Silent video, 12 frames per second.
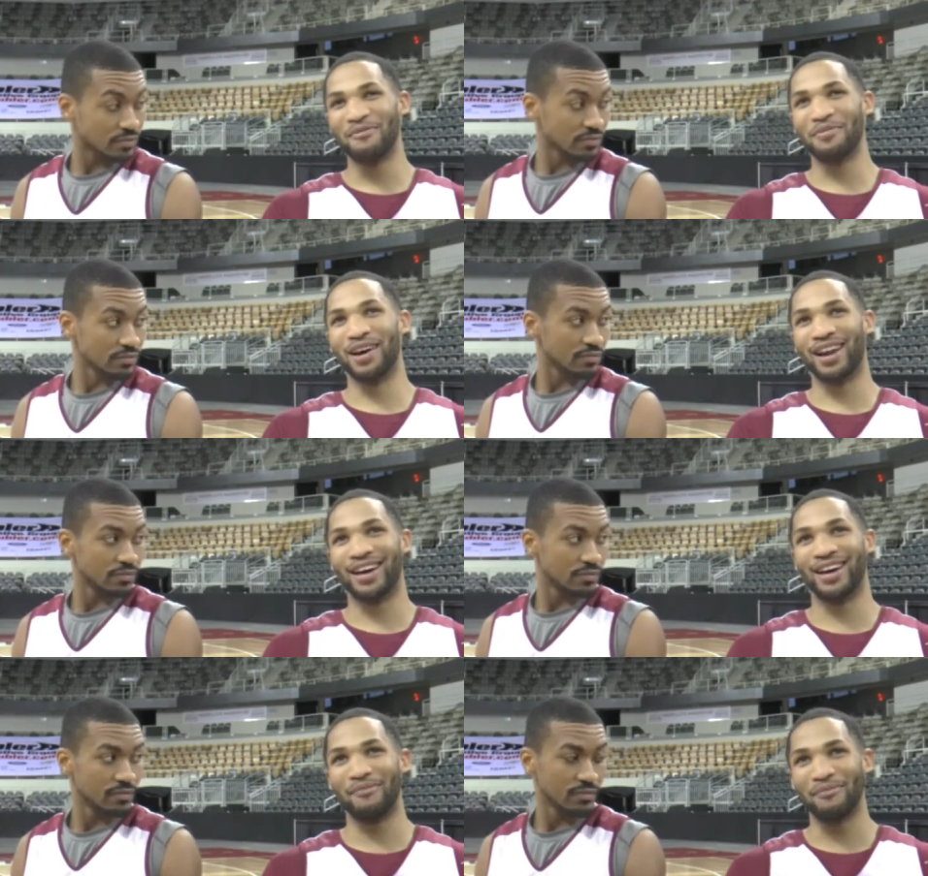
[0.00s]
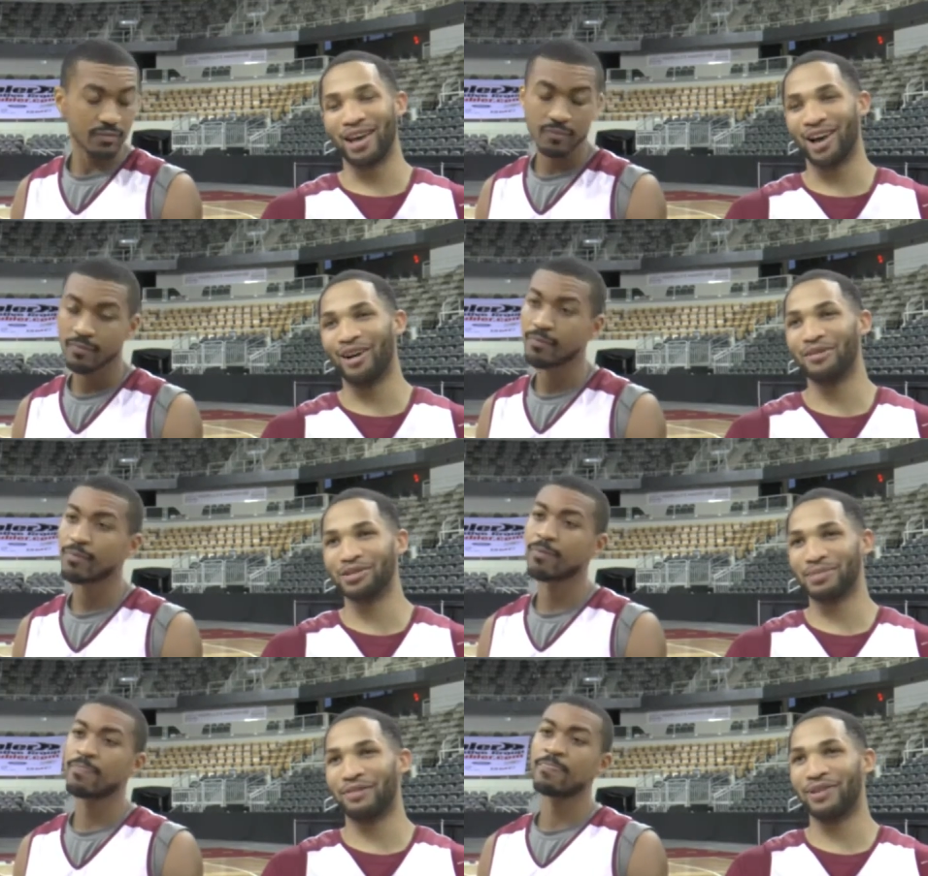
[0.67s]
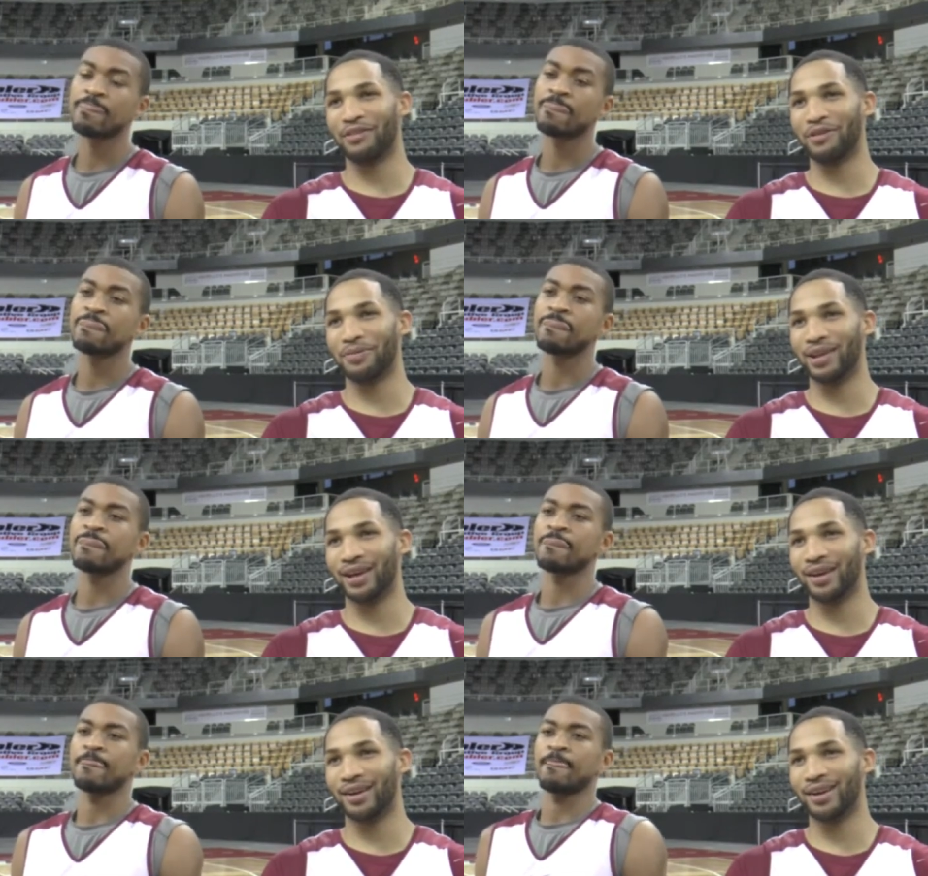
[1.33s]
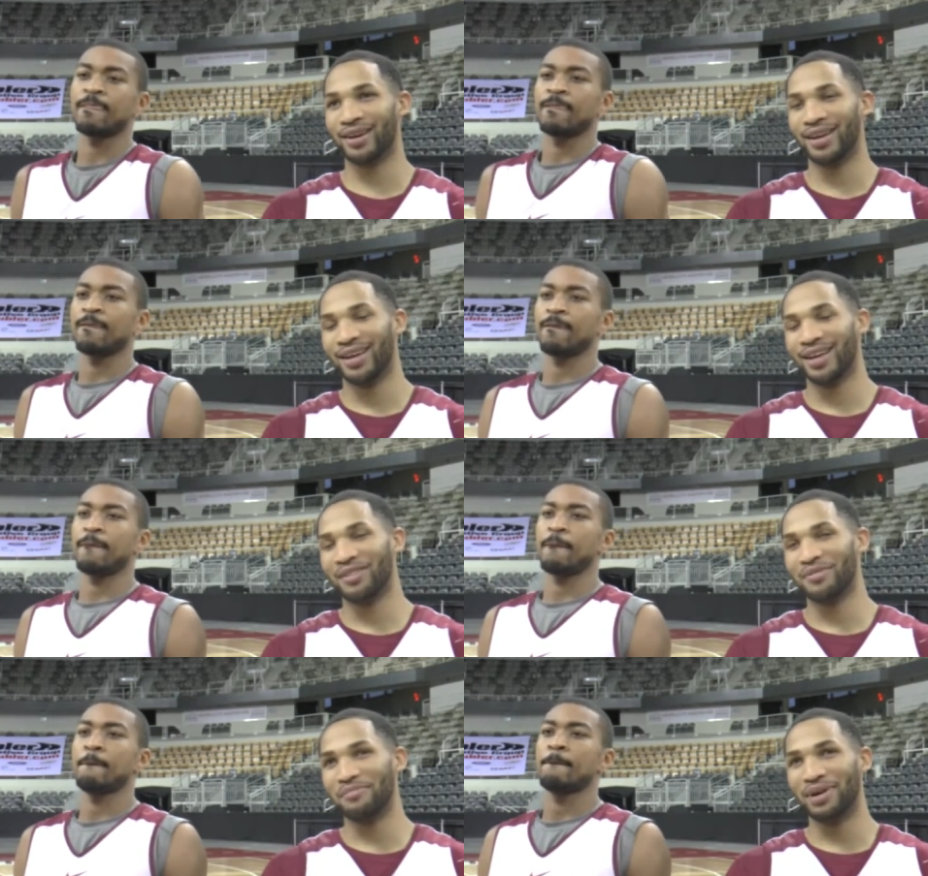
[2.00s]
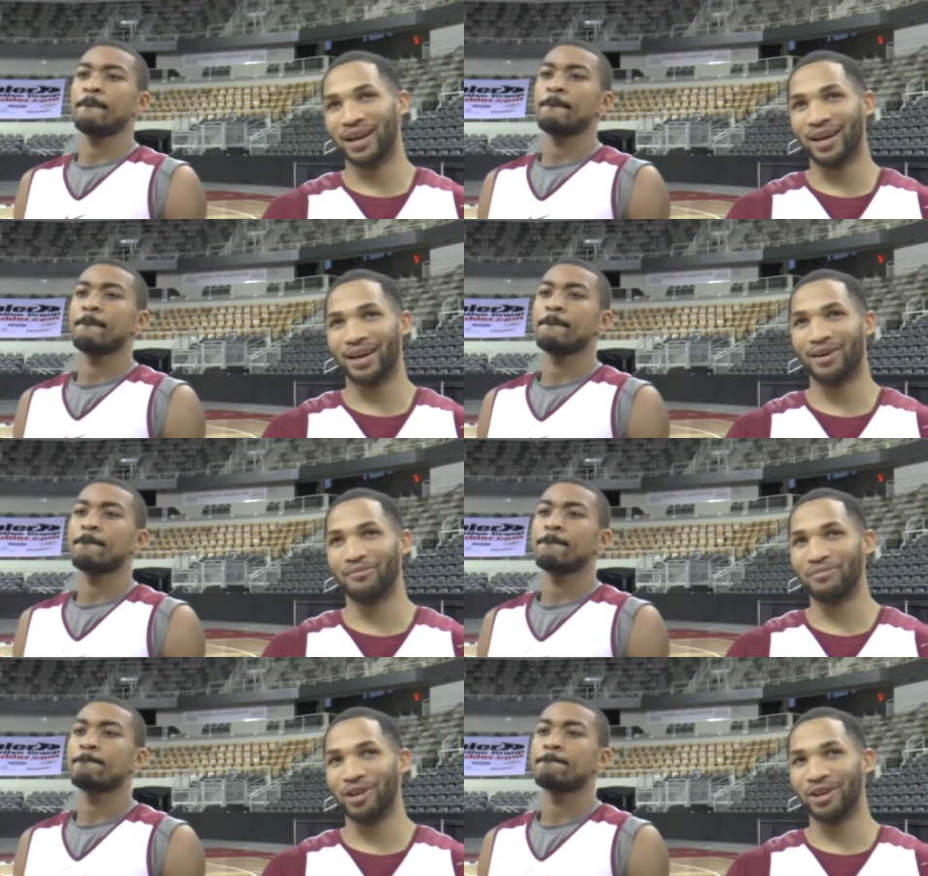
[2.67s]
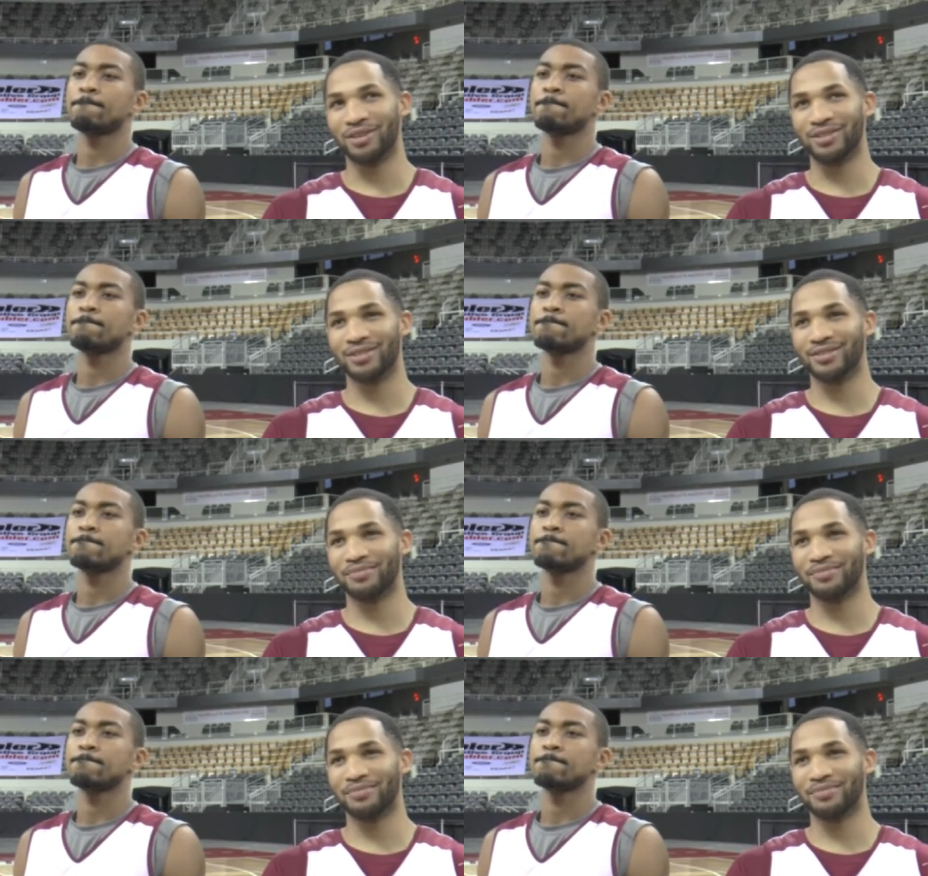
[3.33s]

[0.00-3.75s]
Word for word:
Speaker 1: but uh, I mean Kobe's my favorite player. But um, you know it's